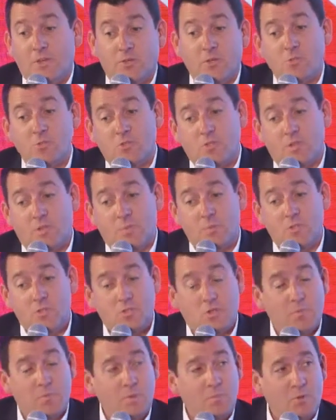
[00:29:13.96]
I think those
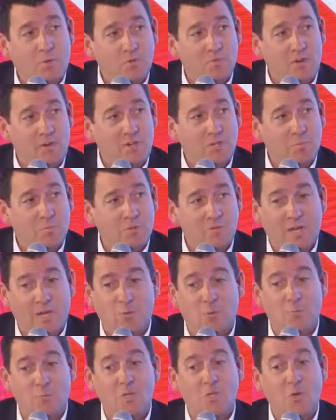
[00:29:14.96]
are the companies that will be most
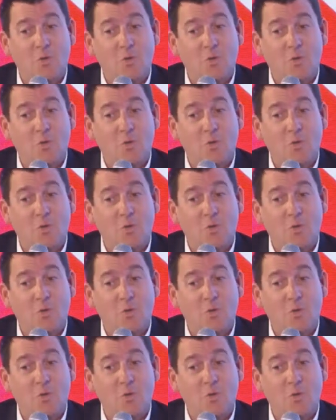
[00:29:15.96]
valuable.